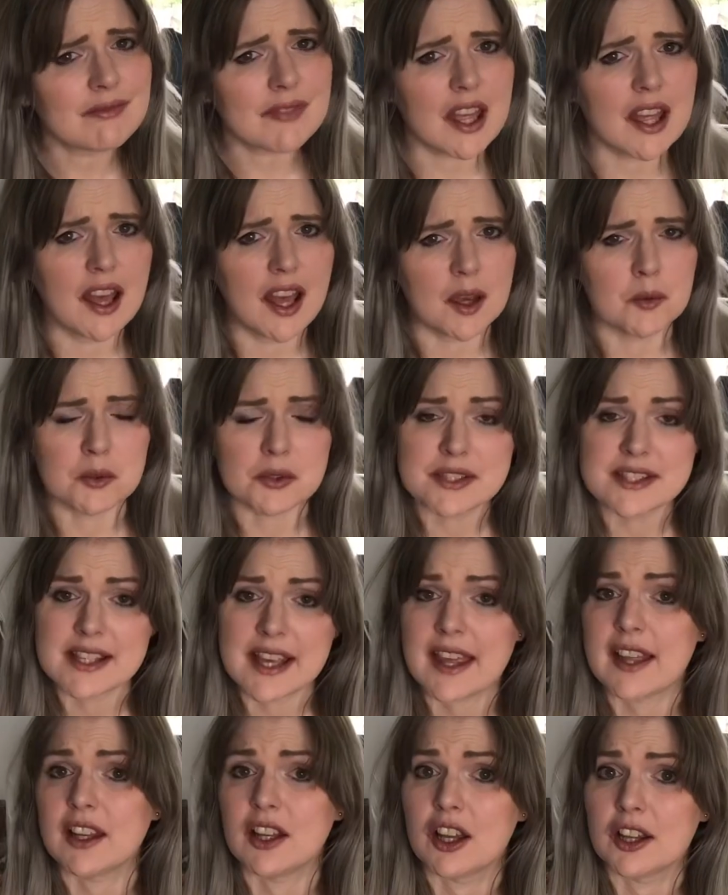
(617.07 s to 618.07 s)
I won't say
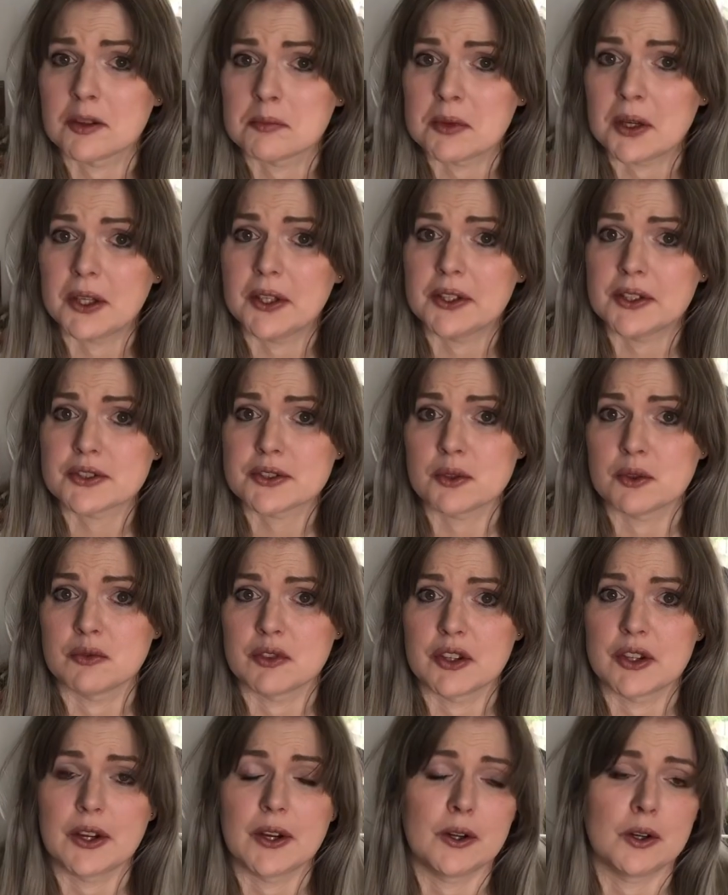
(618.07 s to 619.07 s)
a lot about it over
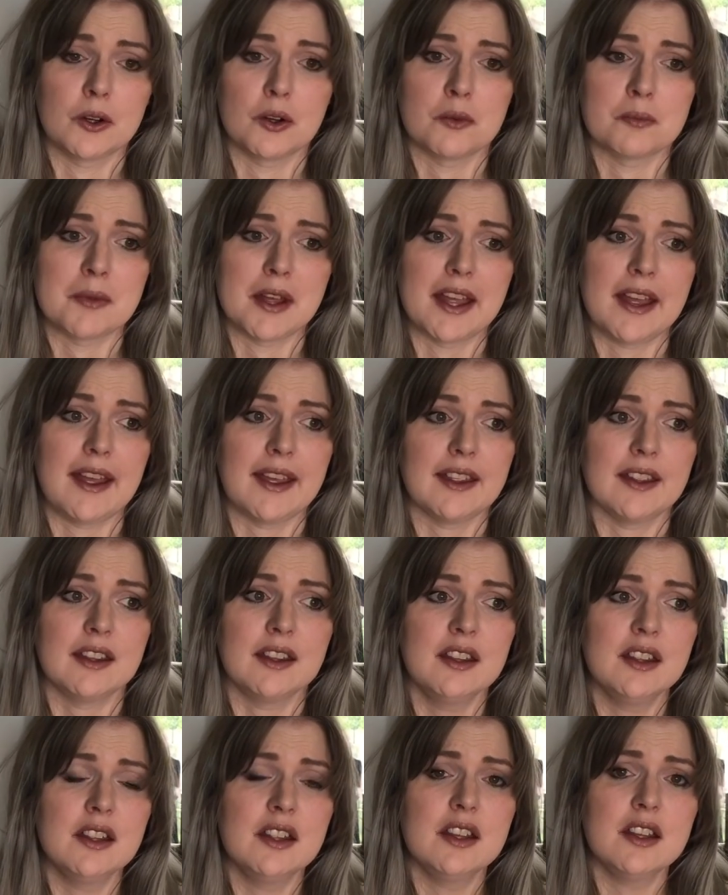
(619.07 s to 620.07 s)
there on my
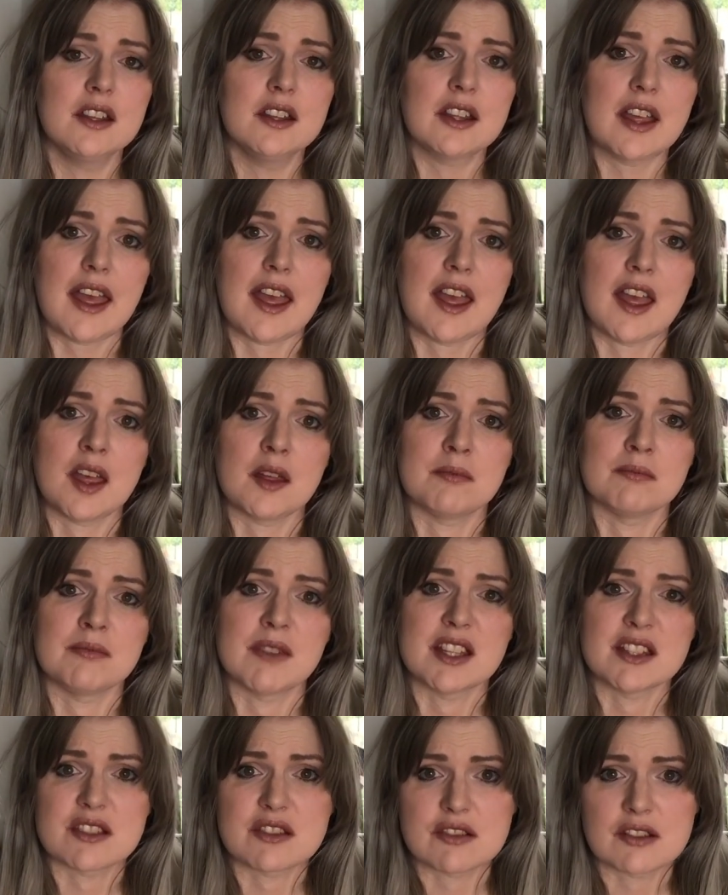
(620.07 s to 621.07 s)

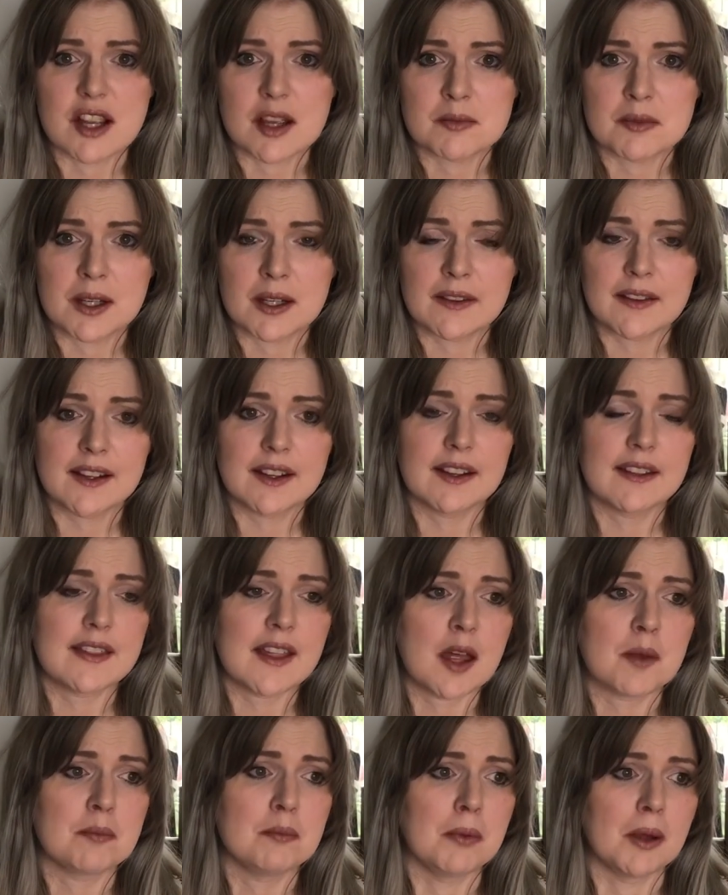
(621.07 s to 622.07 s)
Instagram or anything like
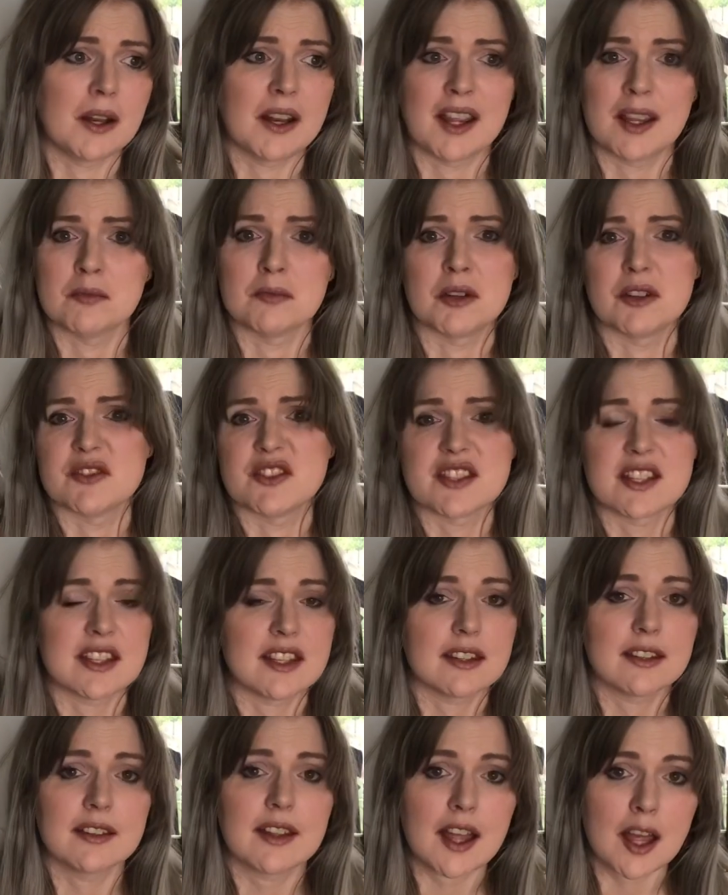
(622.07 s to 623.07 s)
that, but I'm obviously
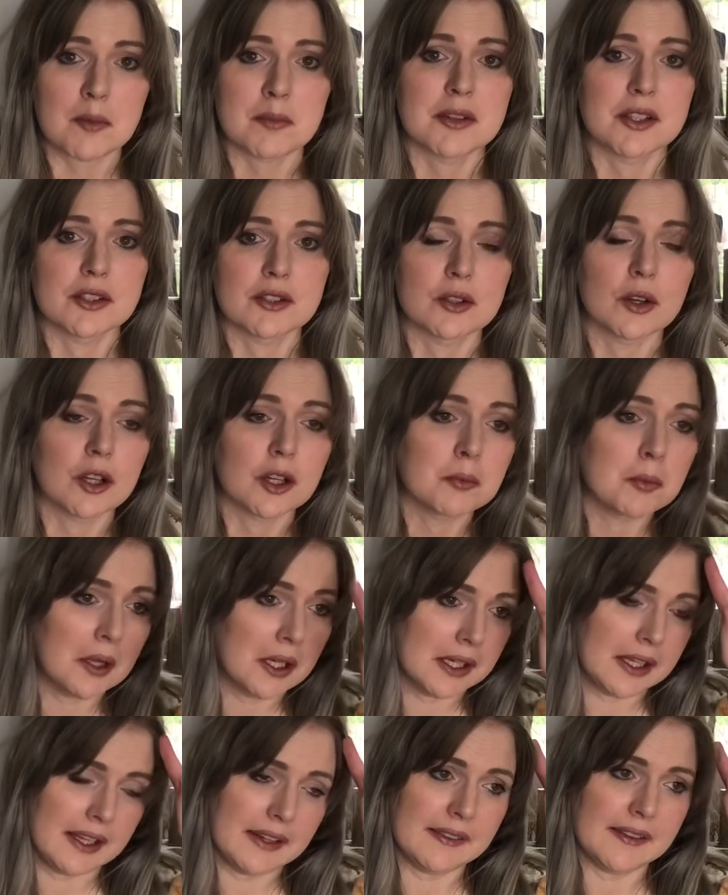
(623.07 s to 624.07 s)
happy to talk about
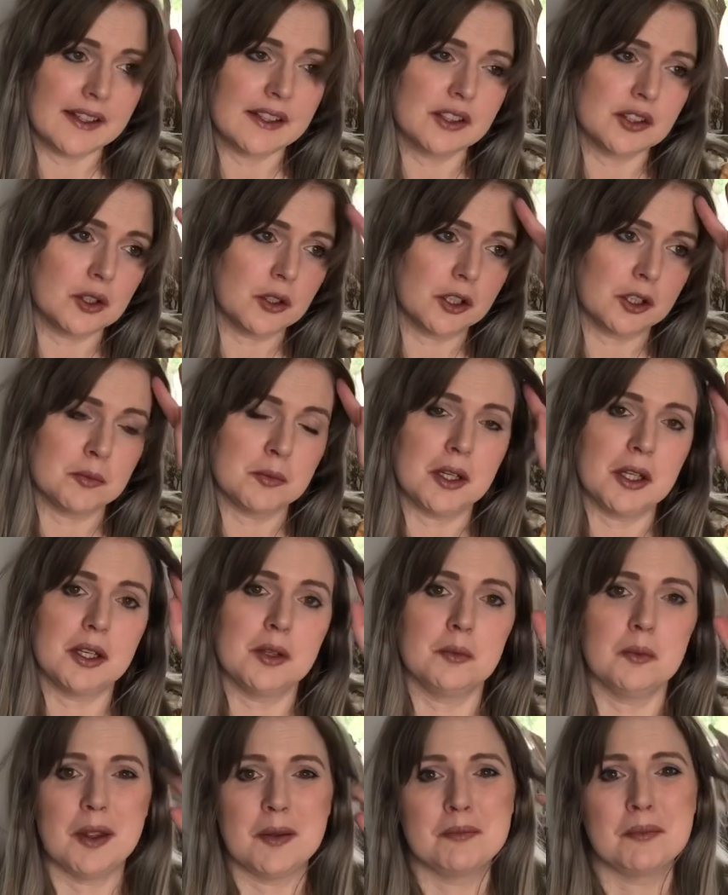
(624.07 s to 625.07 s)
it. I think talking about
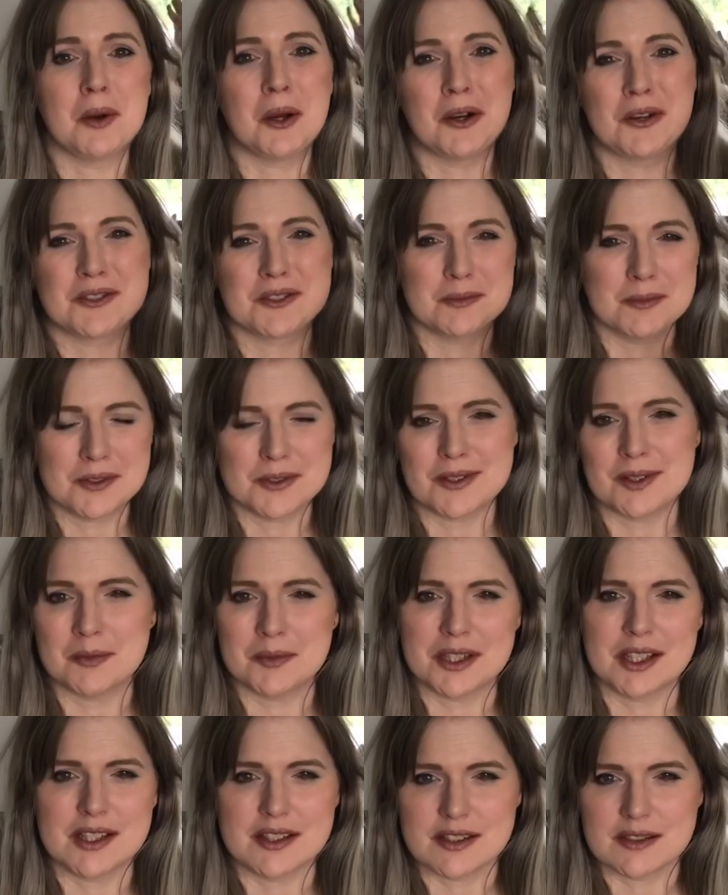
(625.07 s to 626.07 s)
it in person with someone
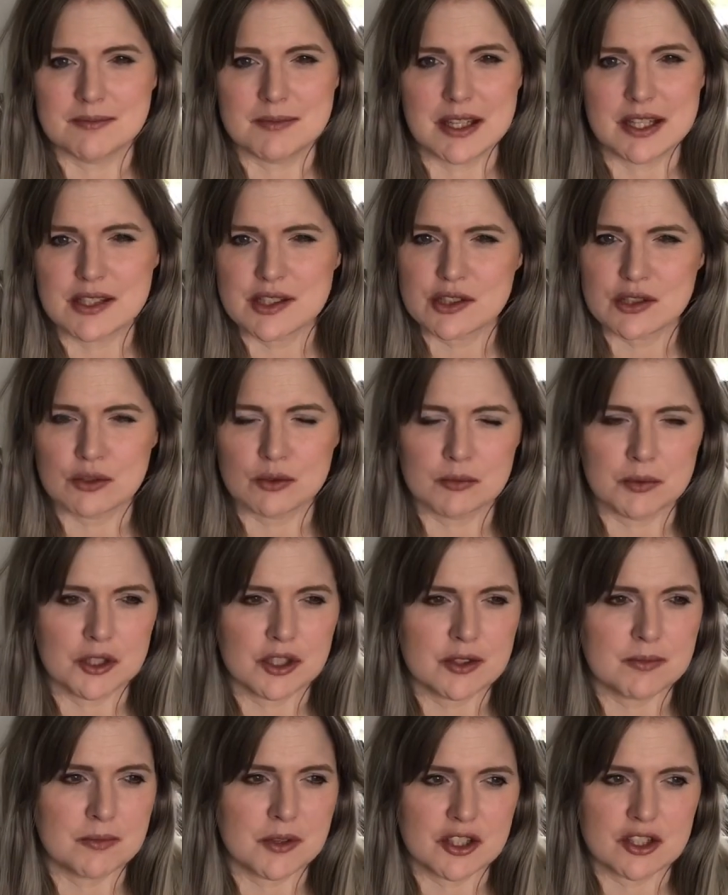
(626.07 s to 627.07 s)
makes so much
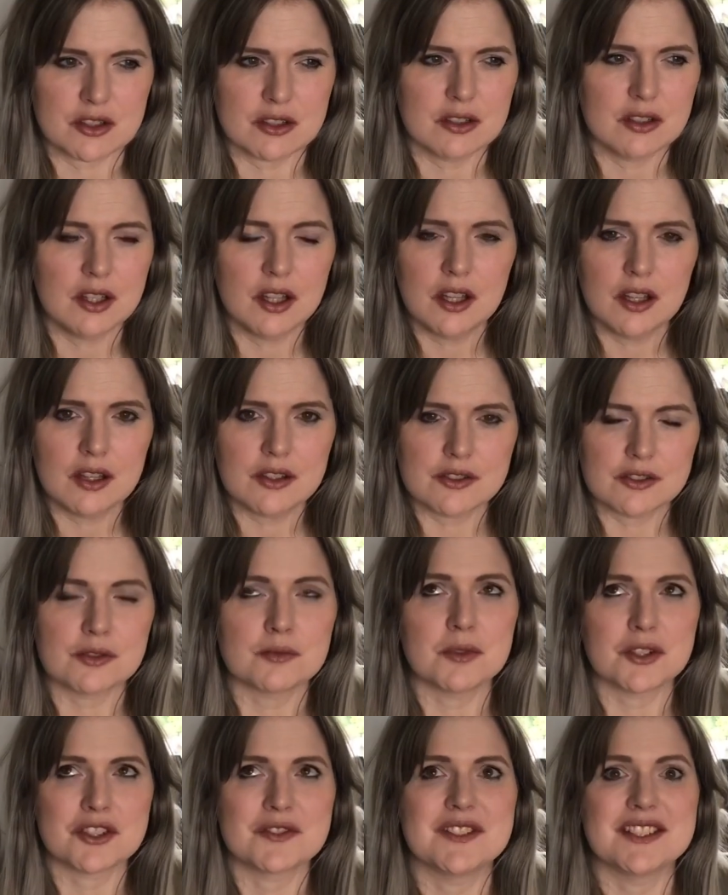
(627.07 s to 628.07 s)

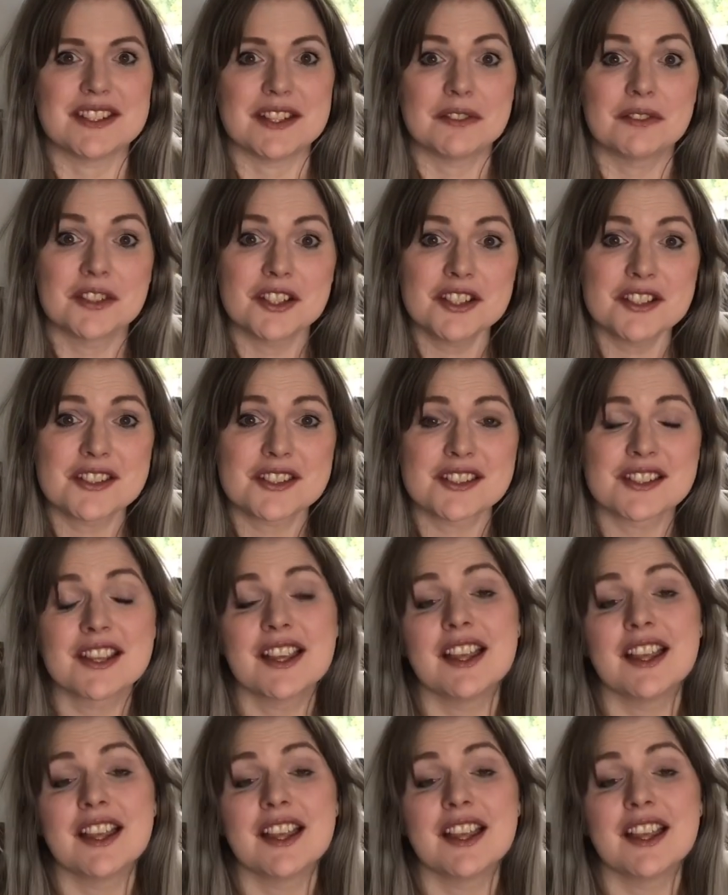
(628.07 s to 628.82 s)
of a difference.